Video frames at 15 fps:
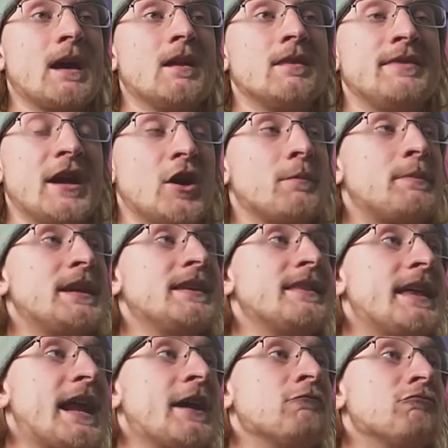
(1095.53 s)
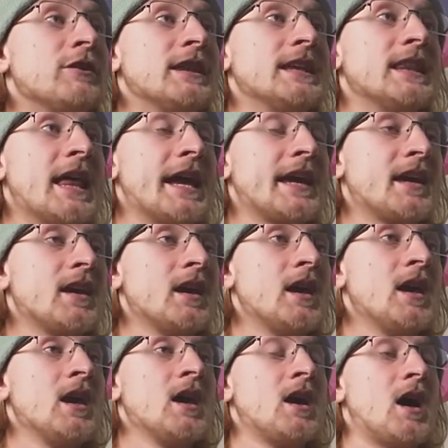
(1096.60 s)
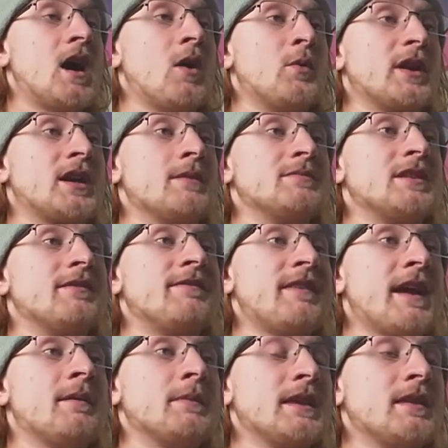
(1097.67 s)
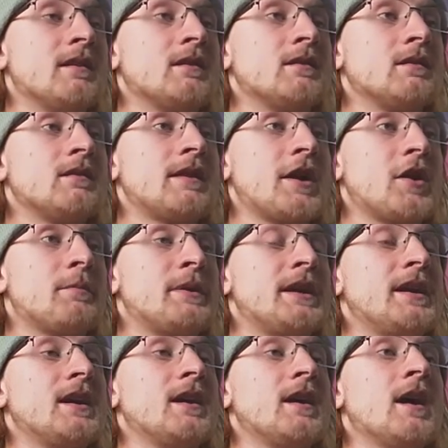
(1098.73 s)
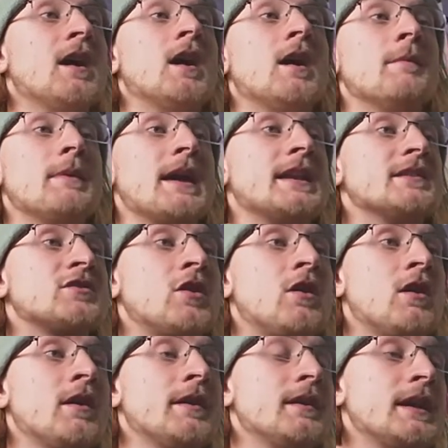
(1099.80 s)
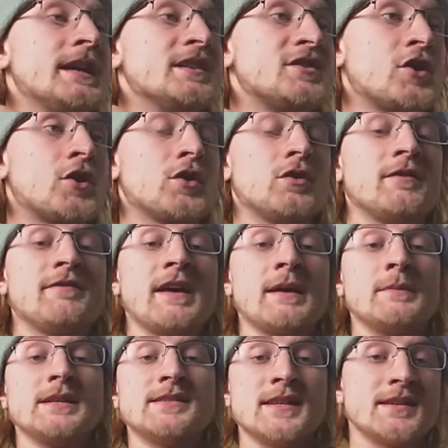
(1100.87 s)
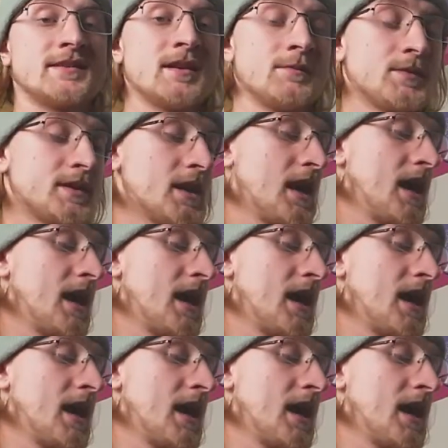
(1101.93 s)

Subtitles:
therapy that I really like when it comes to family therapy, and it's called internal family systems.